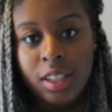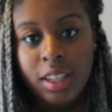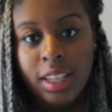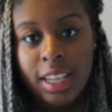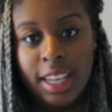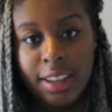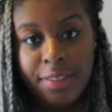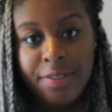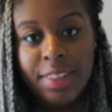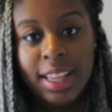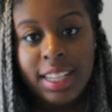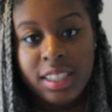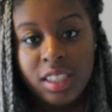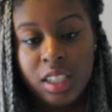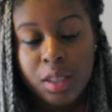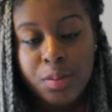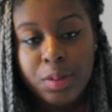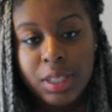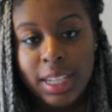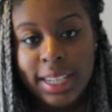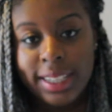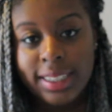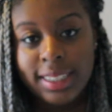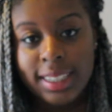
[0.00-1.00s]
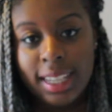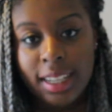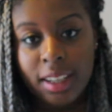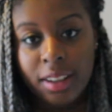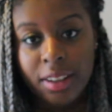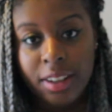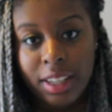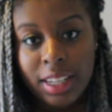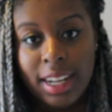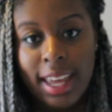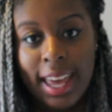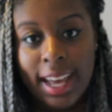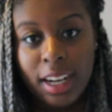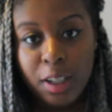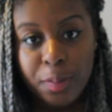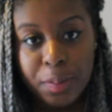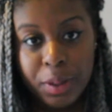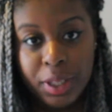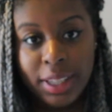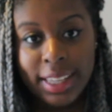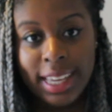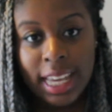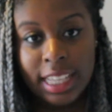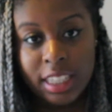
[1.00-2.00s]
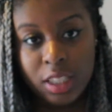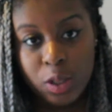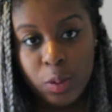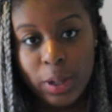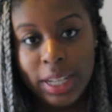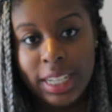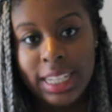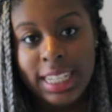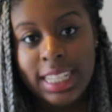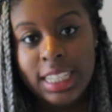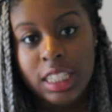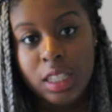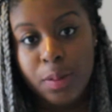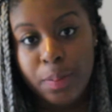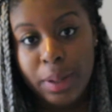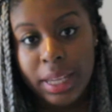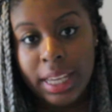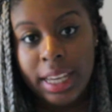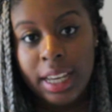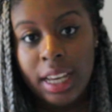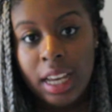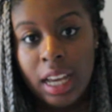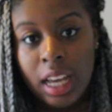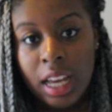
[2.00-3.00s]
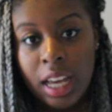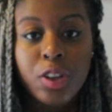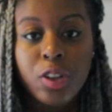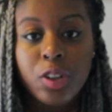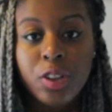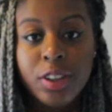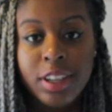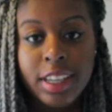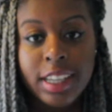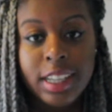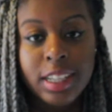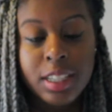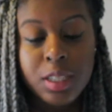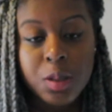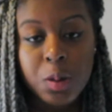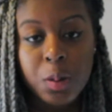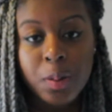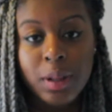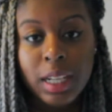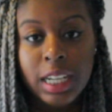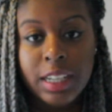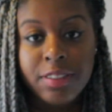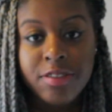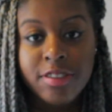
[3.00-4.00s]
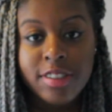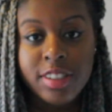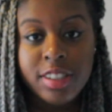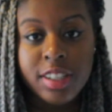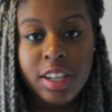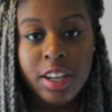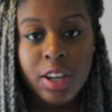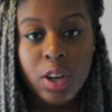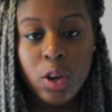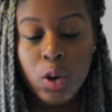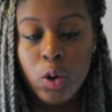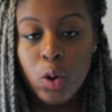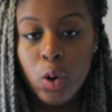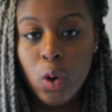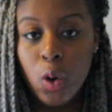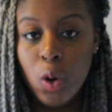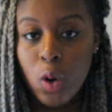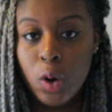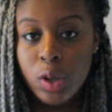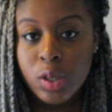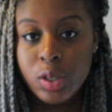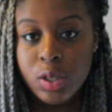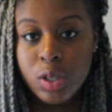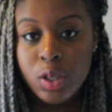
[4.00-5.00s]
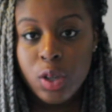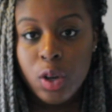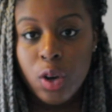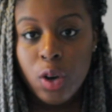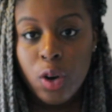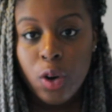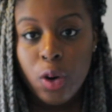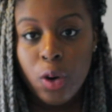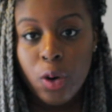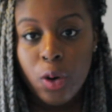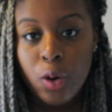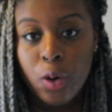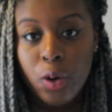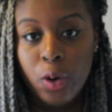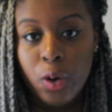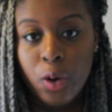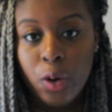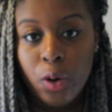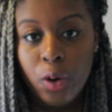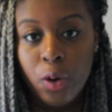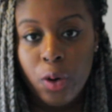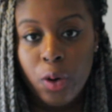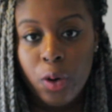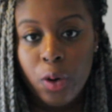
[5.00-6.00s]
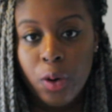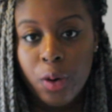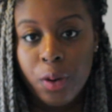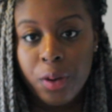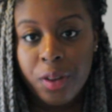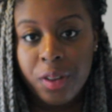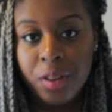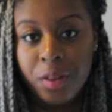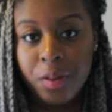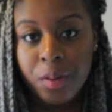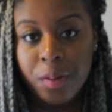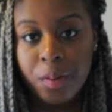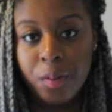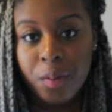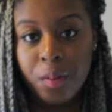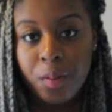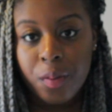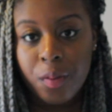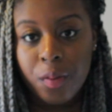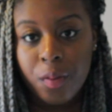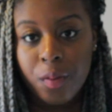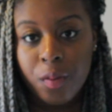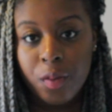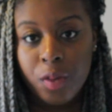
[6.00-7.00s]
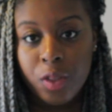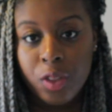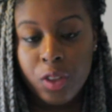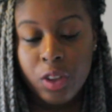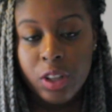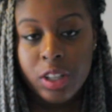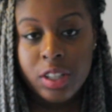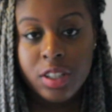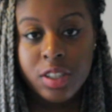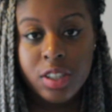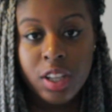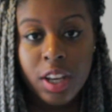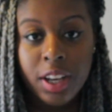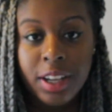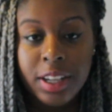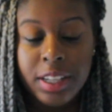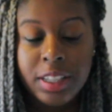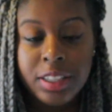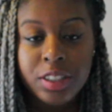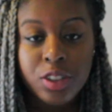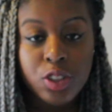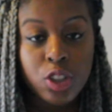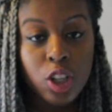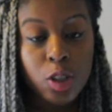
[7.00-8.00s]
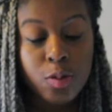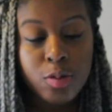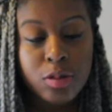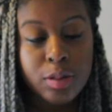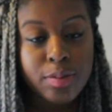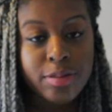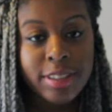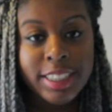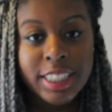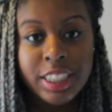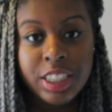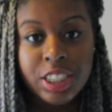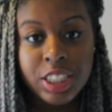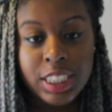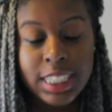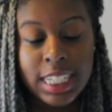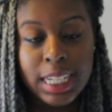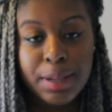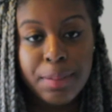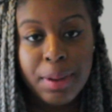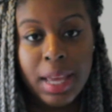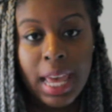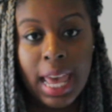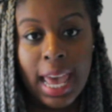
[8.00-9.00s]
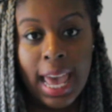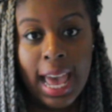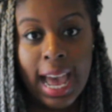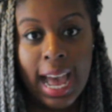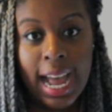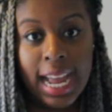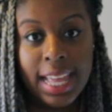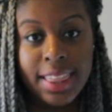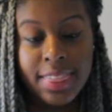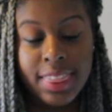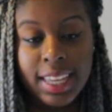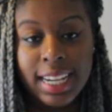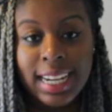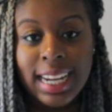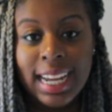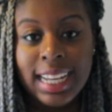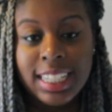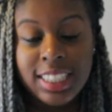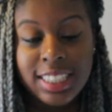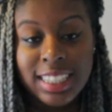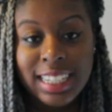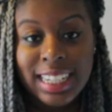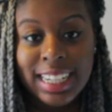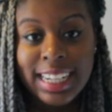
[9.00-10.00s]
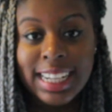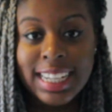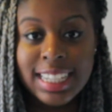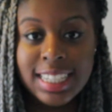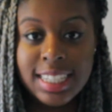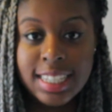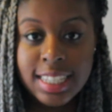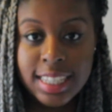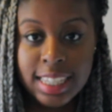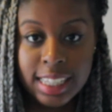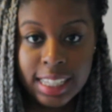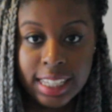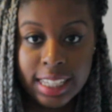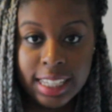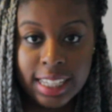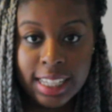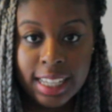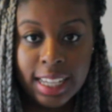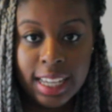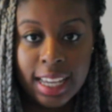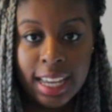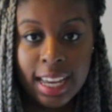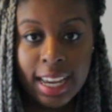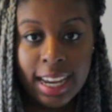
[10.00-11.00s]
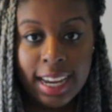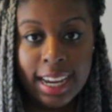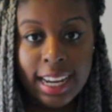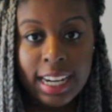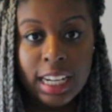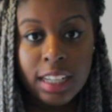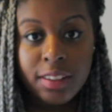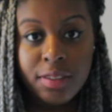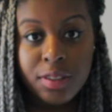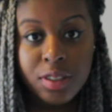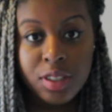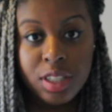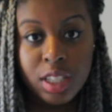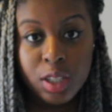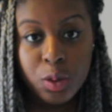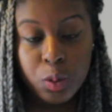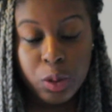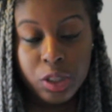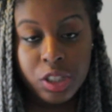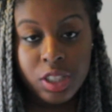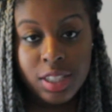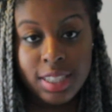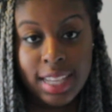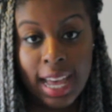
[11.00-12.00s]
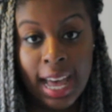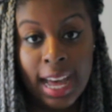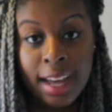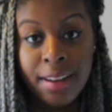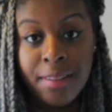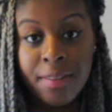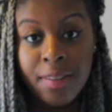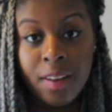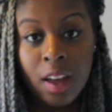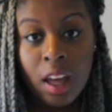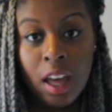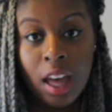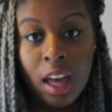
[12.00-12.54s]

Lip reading: if that subject's going to help you get to where you need to be. If looking to apply for a certain course or a certain job or apprenticeship and they actually list the A-levels they'd want you to have,